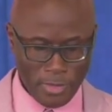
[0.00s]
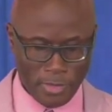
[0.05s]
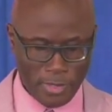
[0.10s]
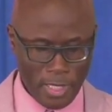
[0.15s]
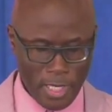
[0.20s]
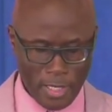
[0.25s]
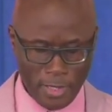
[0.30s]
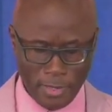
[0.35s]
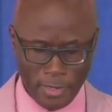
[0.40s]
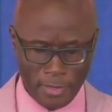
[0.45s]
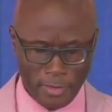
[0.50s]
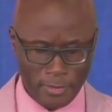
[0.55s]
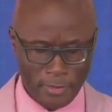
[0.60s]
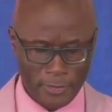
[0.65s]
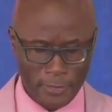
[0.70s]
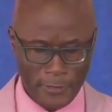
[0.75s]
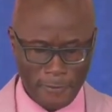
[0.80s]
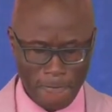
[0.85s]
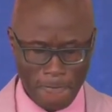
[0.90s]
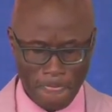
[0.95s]
Hosanna.
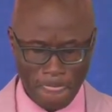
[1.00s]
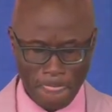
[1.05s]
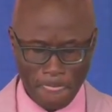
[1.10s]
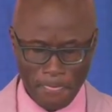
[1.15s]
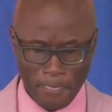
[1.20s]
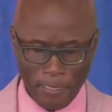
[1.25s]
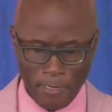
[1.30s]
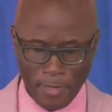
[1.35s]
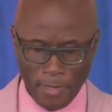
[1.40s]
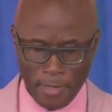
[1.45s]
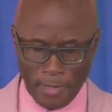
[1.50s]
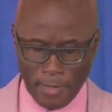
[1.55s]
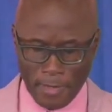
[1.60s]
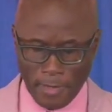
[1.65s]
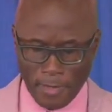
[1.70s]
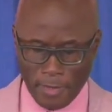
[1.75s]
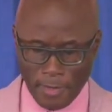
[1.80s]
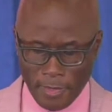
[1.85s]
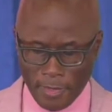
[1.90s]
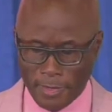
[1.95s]

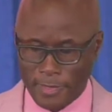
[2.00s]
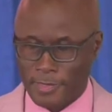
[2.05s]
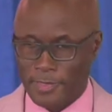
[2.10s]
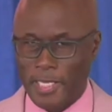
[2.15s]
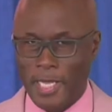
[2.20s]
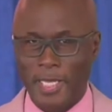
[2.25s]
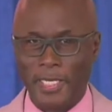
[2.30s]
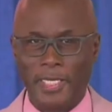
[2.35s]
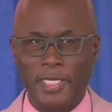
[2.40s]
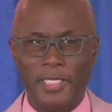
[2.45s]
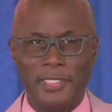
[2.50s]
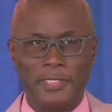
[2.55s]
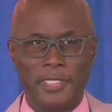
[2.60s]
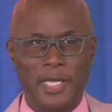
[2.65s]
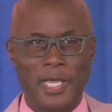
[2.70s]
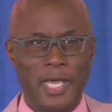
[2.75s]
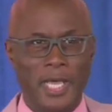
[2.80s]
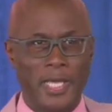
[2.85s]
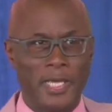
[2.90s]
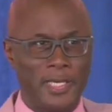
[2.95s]
Hosanna in
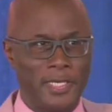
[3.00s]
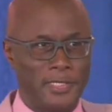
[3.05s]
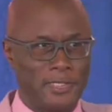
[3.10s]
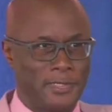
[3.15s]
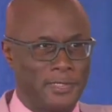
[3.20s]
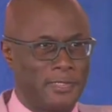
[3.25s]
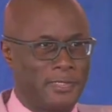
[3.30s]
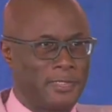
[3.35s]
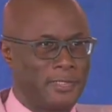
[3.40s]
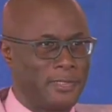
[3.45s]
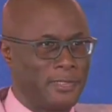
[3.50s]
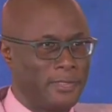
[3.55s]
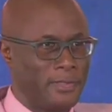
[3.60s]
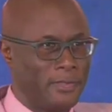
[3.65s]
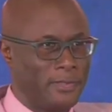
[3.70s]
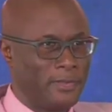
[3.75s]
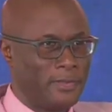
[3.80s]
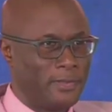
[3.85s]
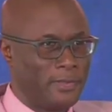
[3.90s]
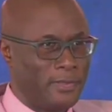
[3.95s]
the highest.
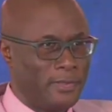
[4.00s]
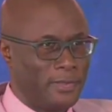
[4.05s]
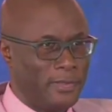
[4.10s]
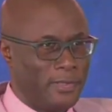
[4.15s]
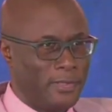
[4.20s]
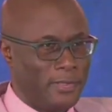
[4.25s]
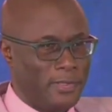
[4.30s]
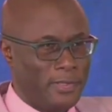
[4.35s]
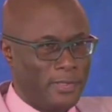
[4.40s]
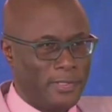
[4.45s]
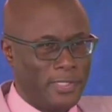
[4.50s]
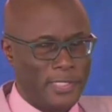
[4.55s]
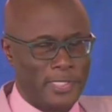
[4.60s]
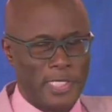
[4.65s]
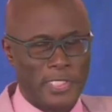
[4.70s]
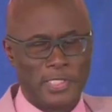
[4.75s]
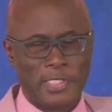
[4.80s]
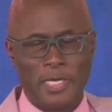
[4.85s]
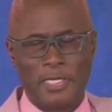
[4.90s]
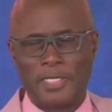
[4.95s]

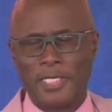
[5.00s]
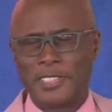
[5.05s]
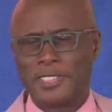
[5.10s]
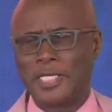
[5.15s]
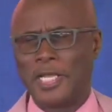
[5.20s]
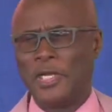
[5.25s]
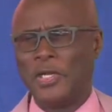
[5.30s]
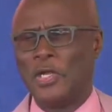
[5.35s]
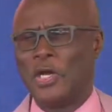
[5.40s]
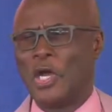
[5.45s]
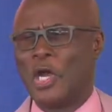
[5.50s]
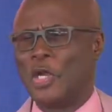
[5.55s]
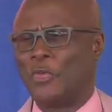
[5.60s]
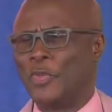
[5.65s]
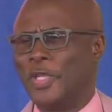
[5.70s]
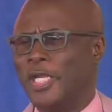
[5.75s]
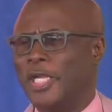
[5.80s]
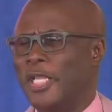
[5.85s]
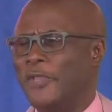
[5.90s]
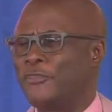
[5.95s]
There's a song that says,
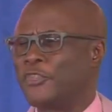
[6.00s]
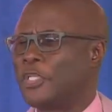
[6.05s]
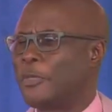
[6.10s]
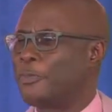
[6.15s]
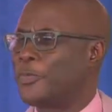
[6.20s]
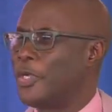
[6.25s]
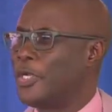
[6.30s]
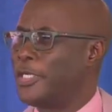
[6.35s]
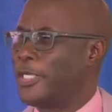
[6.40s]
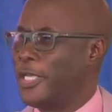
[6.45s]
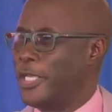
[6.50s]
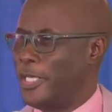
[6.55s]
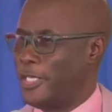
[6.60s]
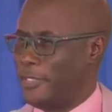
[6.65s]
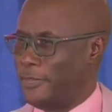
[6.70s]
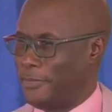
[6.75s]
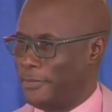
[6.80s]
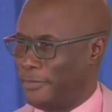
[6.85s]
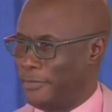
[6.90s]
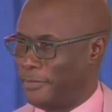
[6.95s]
"Lord, we lift up your
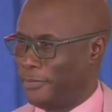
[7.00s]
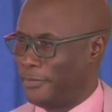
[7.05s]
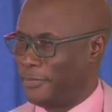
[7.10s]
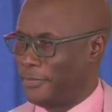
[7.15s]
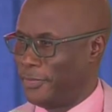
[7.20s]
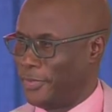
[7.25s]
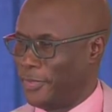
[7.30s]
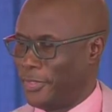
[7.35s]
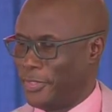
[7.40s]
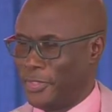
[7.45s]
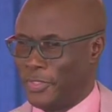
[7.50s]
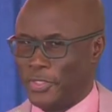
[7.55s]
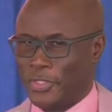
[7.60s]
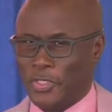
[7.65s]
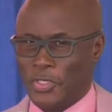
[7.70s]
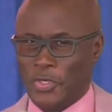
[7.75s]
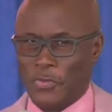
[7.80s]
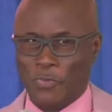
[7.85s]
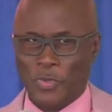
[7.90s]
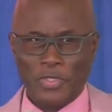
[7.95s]
name
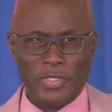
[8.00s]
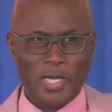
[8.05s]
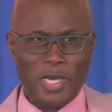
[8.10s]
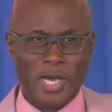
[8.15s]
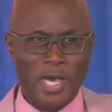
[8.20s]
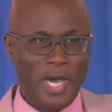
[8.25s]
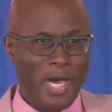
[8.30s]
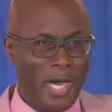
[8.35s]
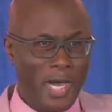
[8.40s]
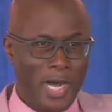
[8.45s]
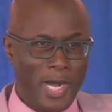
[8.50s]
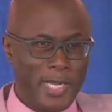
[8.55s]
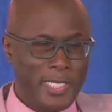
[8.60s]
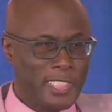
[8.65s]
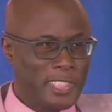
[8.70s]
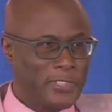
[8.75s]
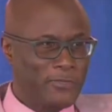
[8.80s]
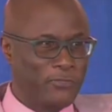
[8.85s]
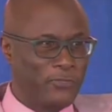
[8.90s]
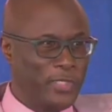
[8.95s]
with our
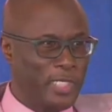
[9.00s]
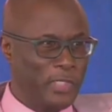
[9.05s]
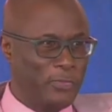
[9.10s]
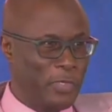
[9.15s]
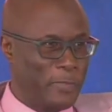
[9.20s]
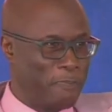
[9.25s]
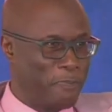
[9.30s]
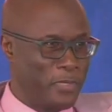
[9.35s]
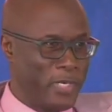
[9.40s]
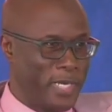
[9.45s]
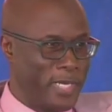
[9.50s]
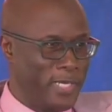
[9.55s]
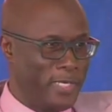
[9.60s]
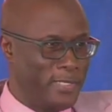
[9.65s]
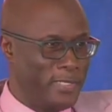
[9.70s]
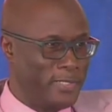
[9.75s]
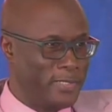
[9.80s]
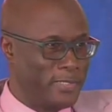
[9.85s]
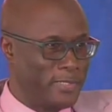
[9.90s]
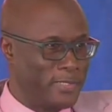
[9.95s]
hearts filled with
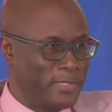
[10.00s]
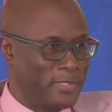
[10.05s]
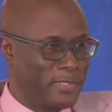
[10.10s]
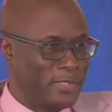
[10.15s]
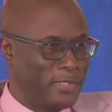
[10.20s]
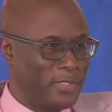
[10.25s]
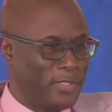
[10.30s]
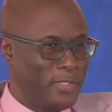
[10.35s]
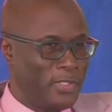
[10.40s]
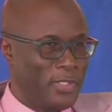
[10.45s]
praise."